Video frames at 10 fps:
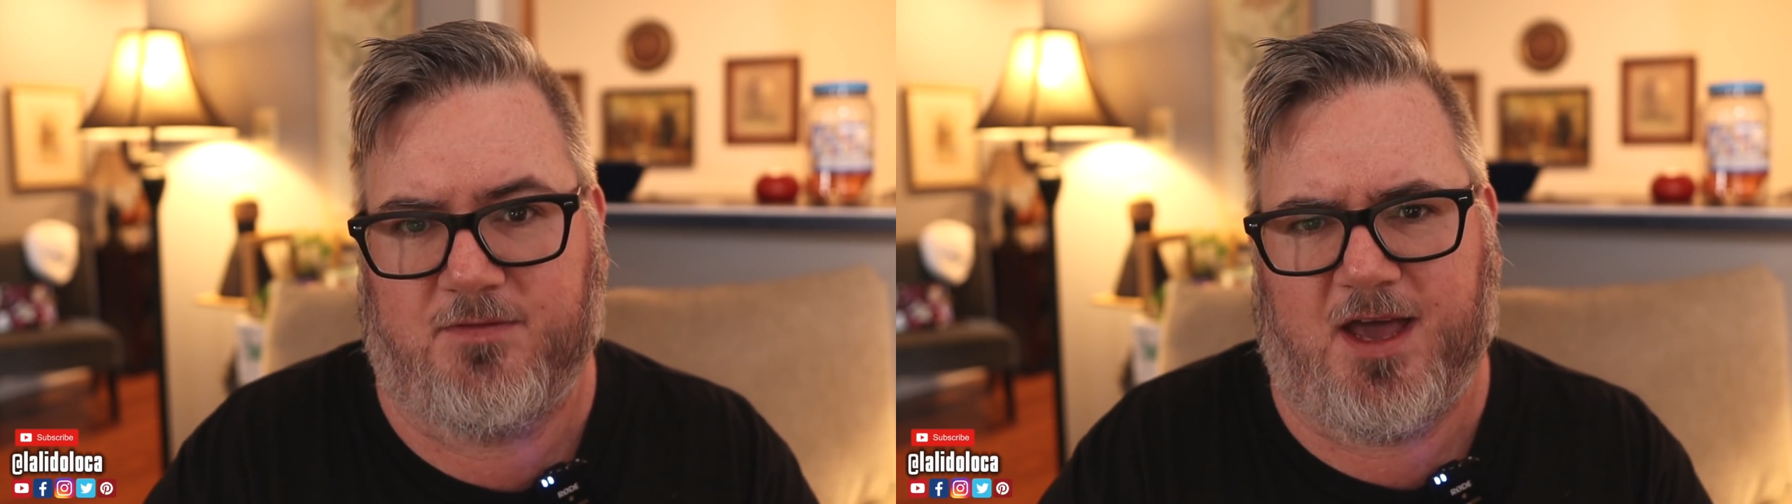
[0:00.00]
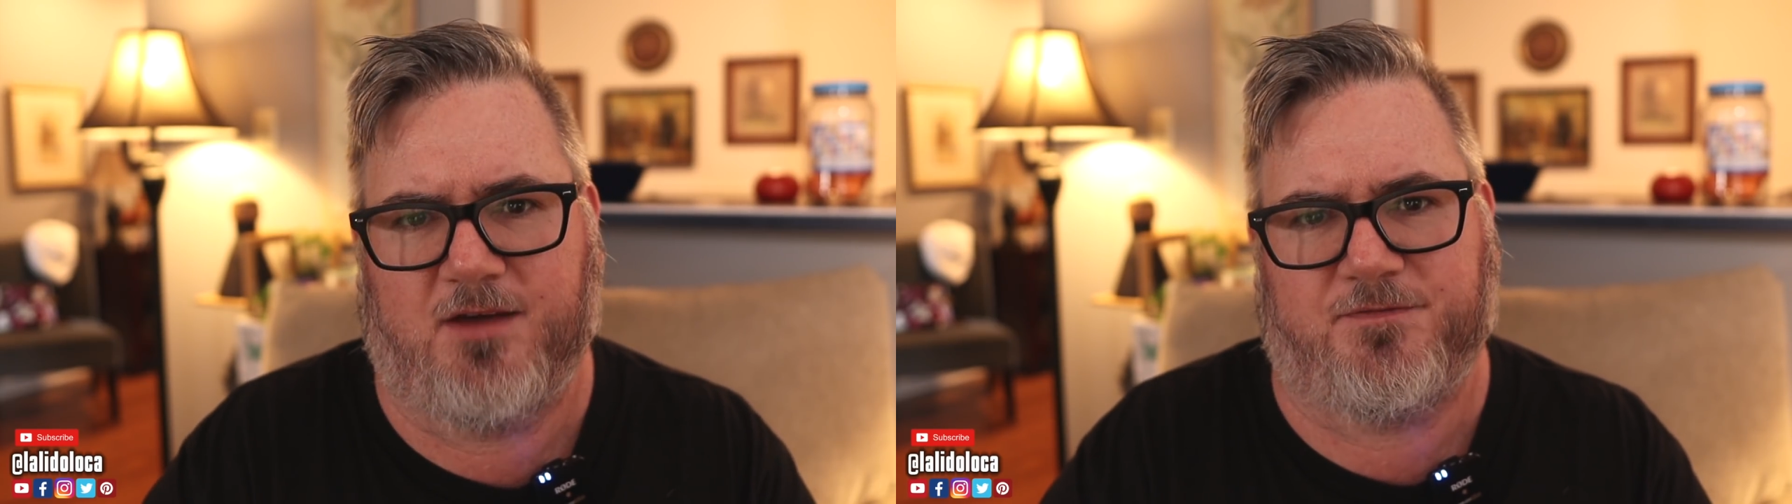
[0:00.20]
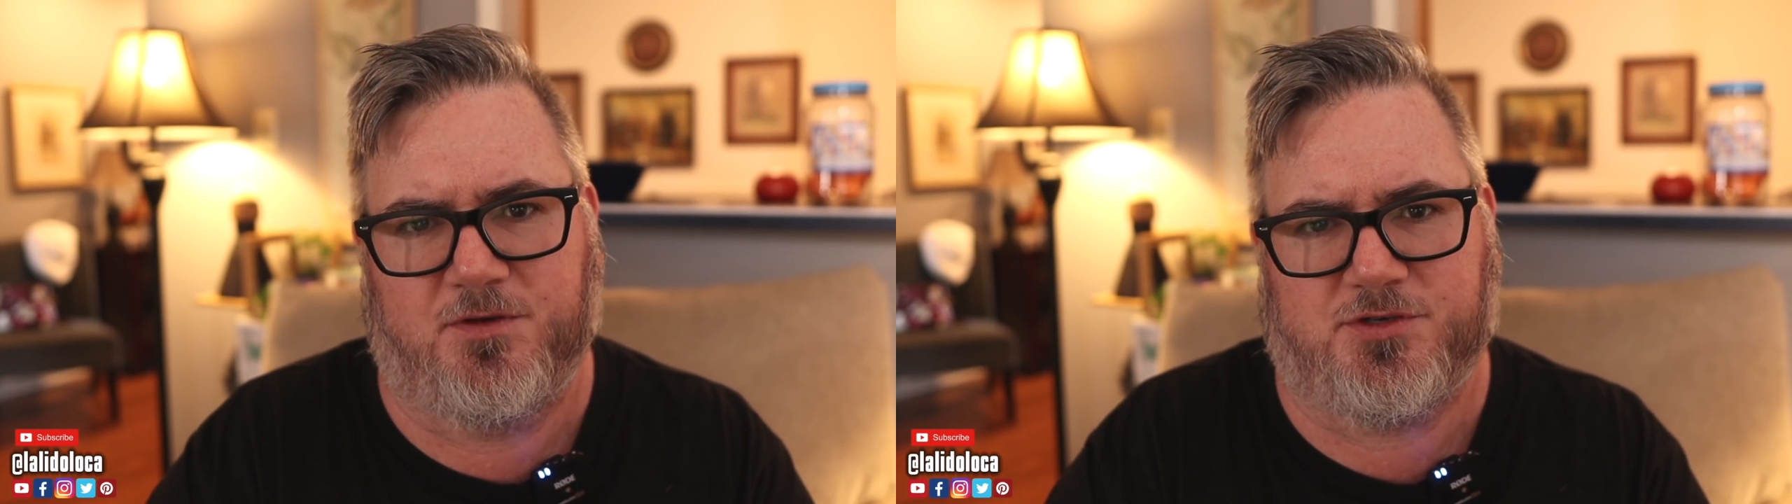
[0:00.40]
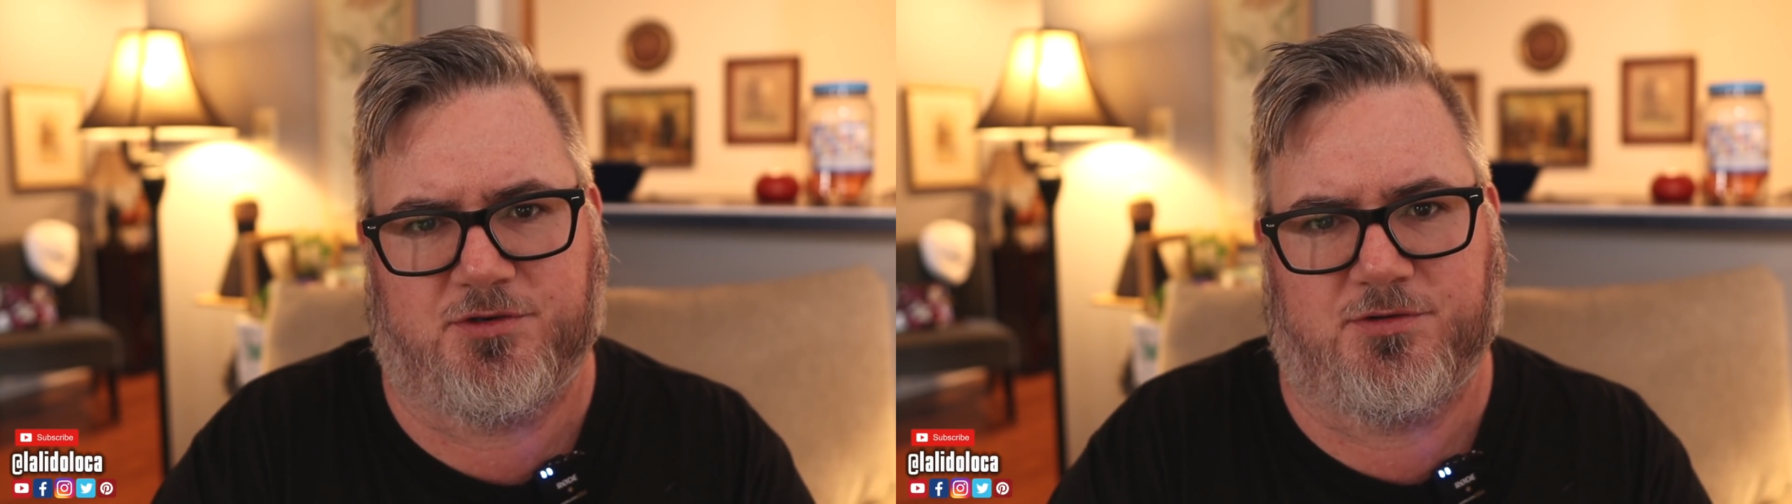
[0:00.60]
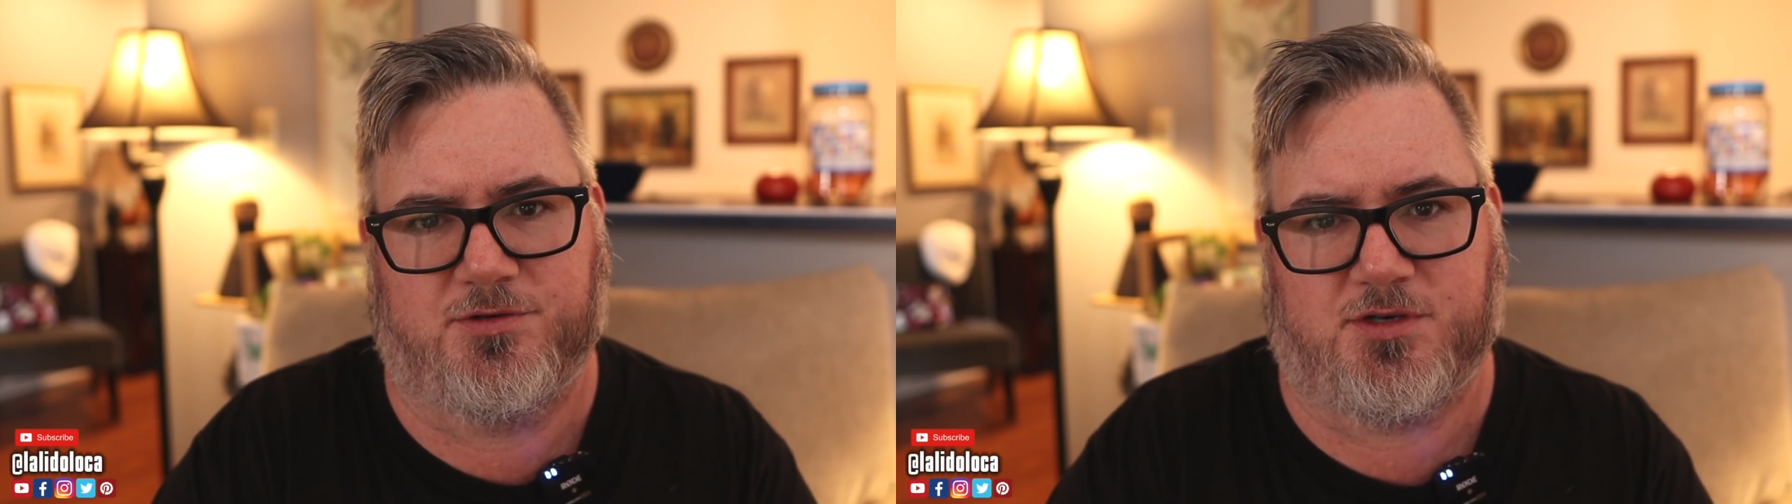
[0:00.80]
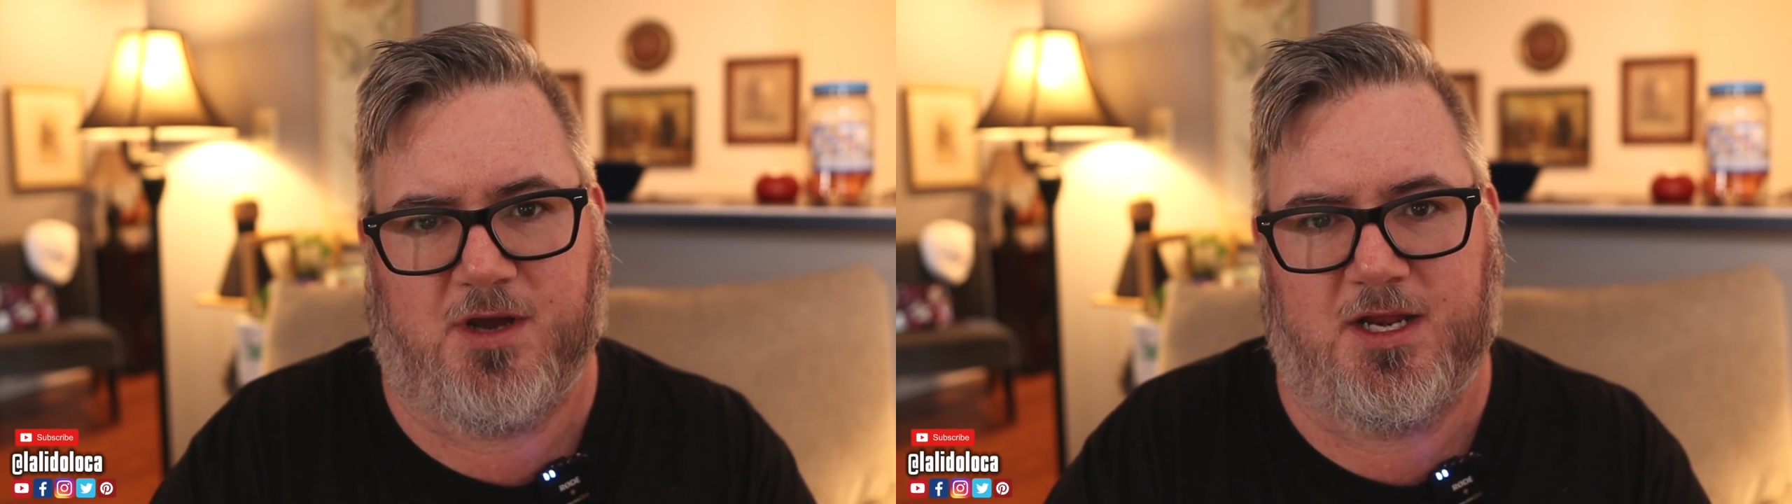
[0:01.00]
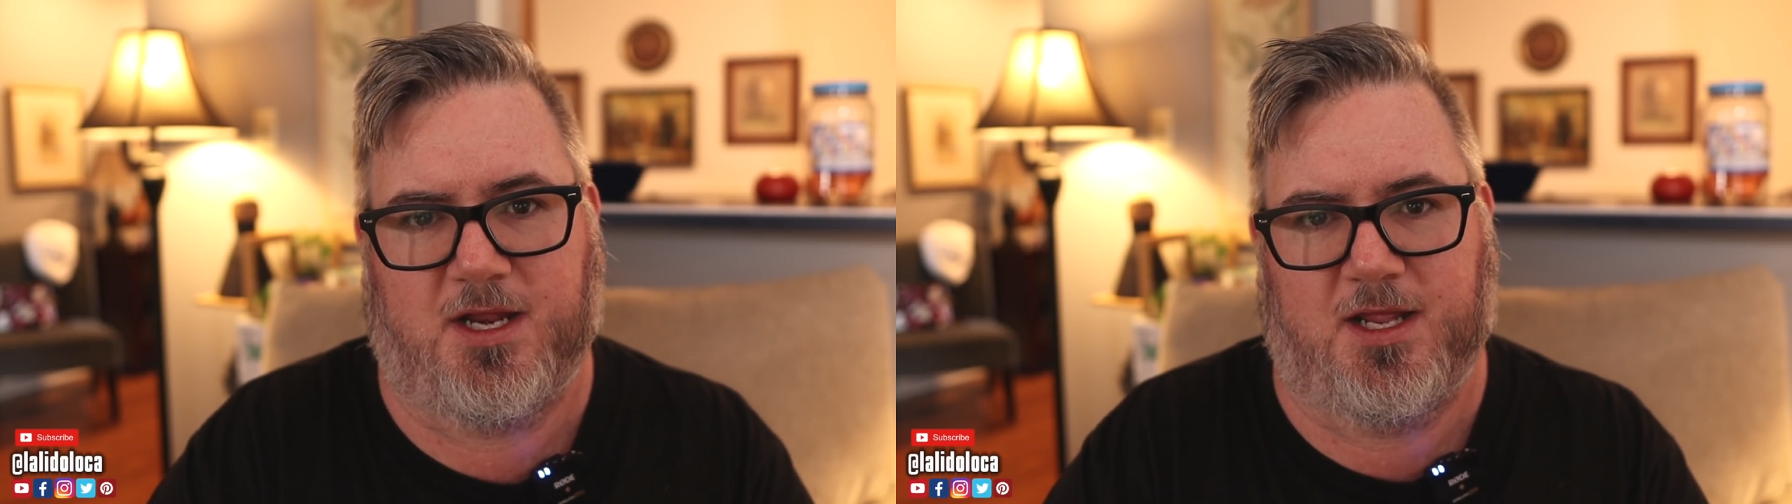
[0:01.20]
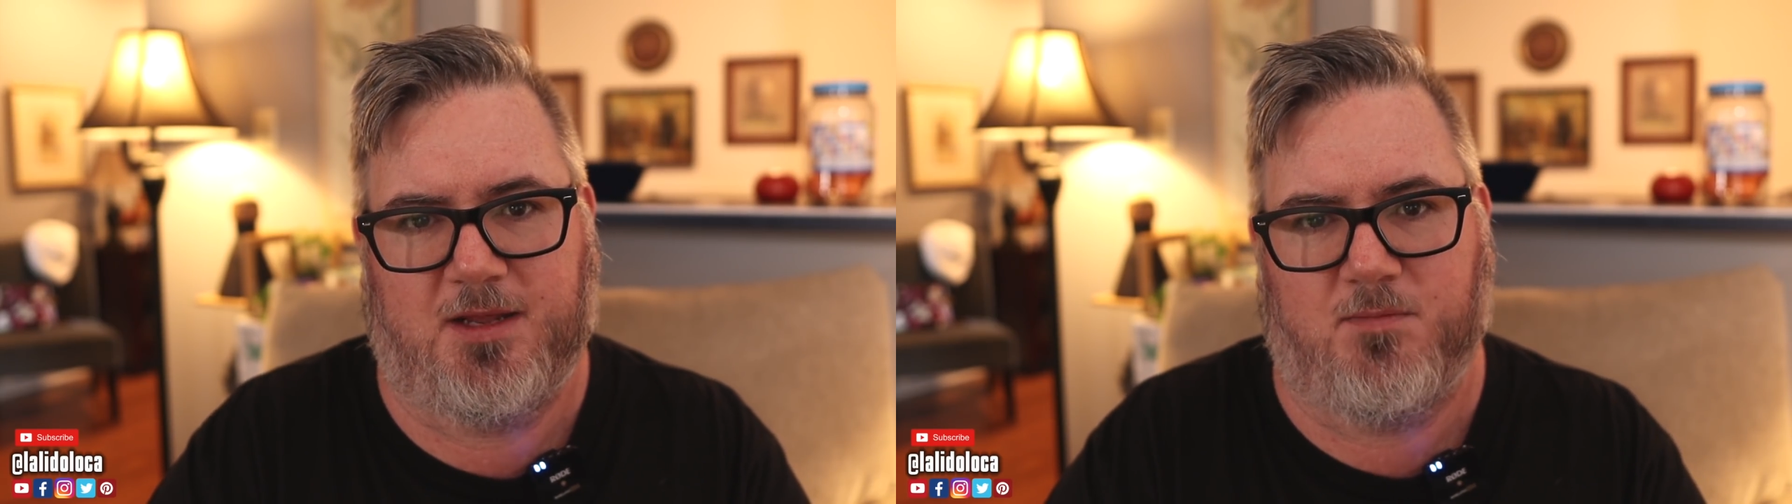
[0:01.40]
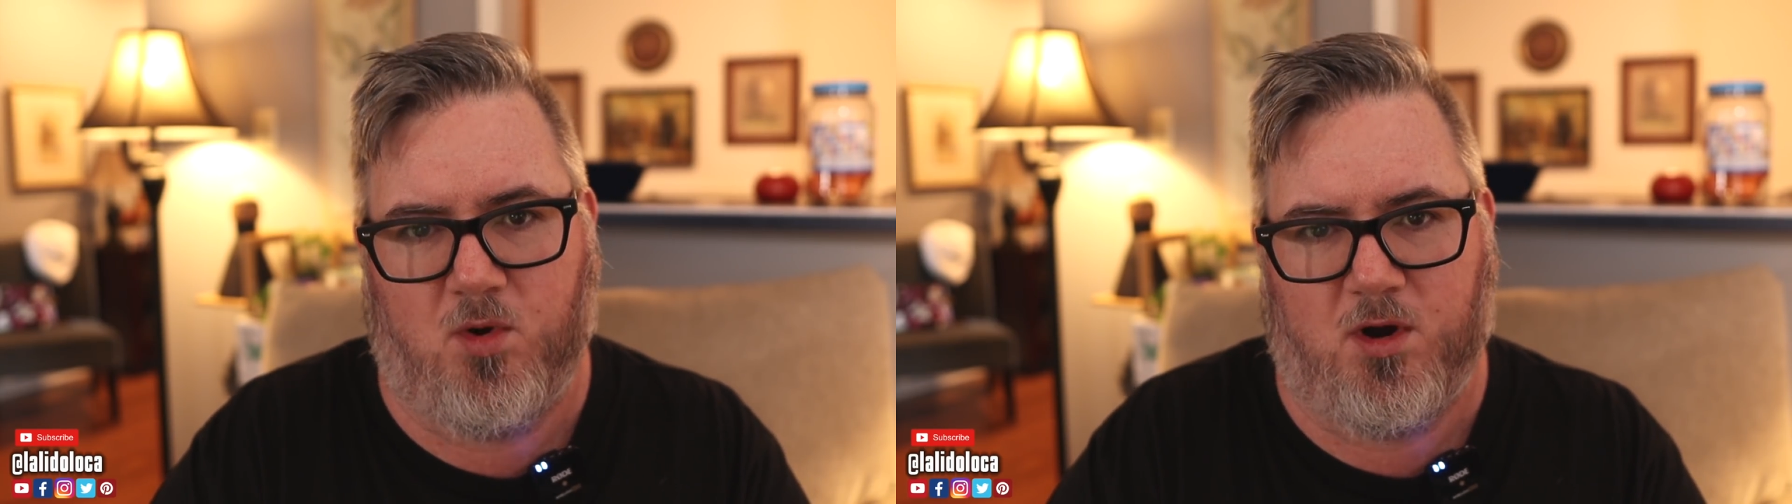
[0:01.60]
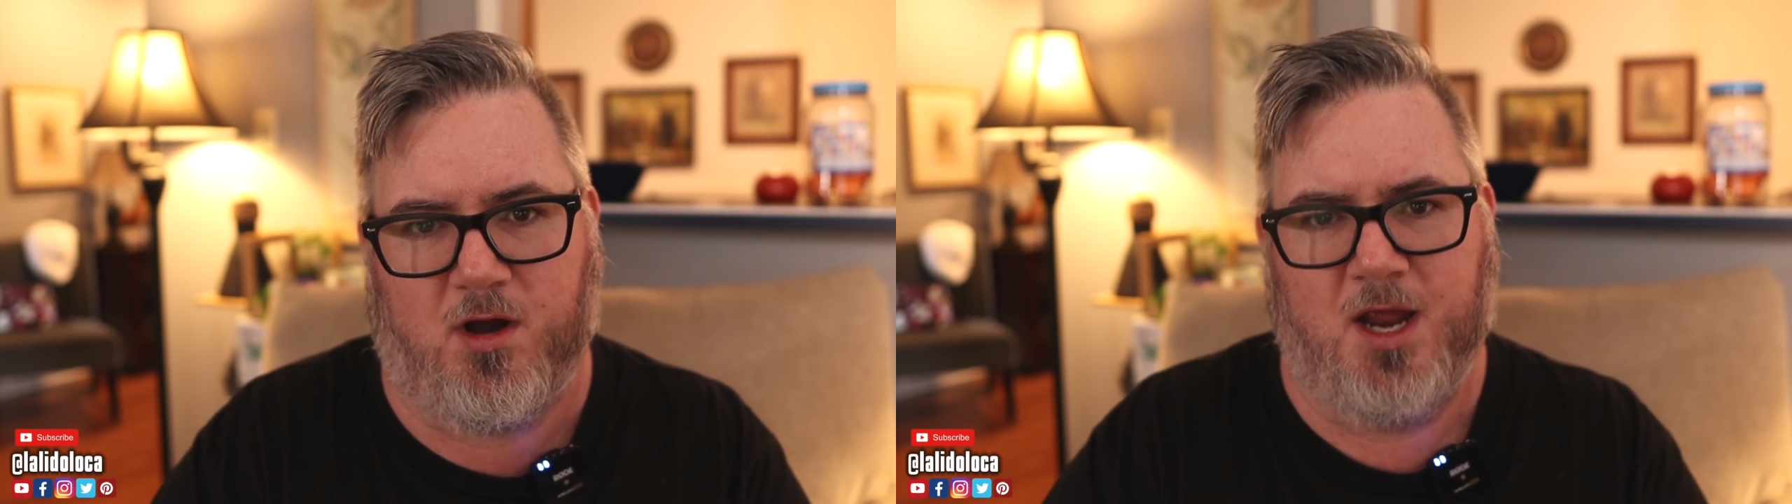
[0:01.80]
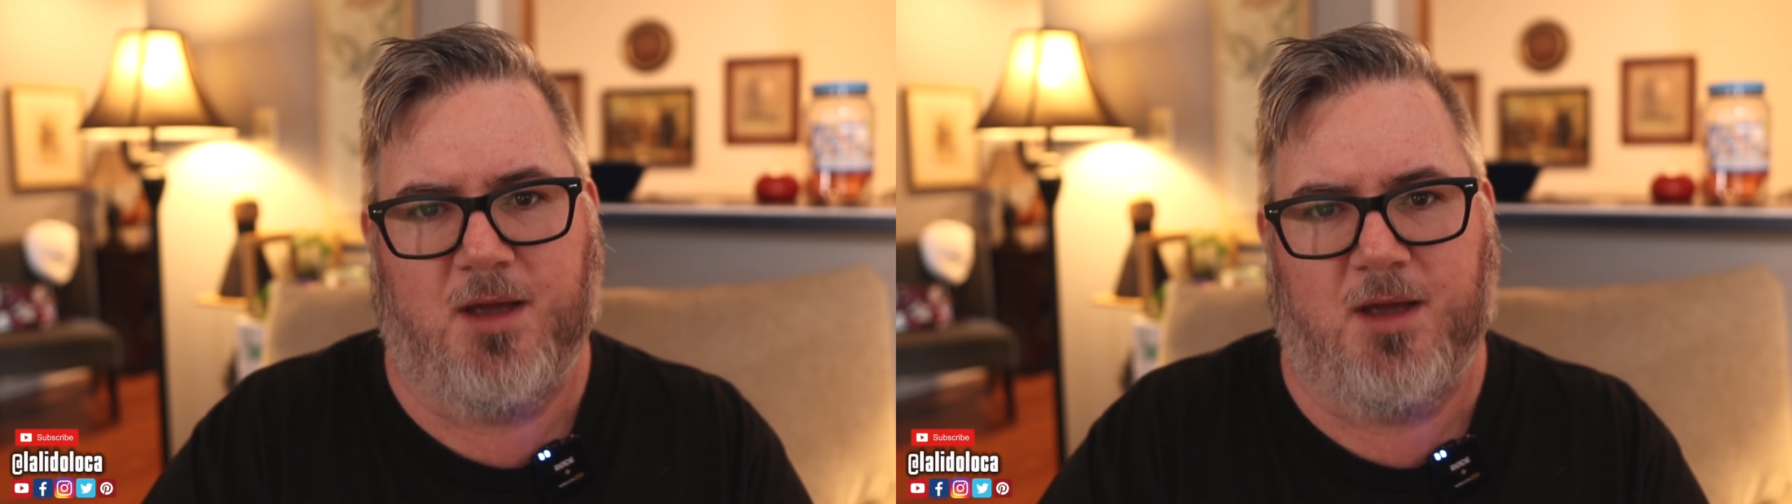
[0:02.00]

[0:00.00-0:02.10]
out future cruise credit anymore,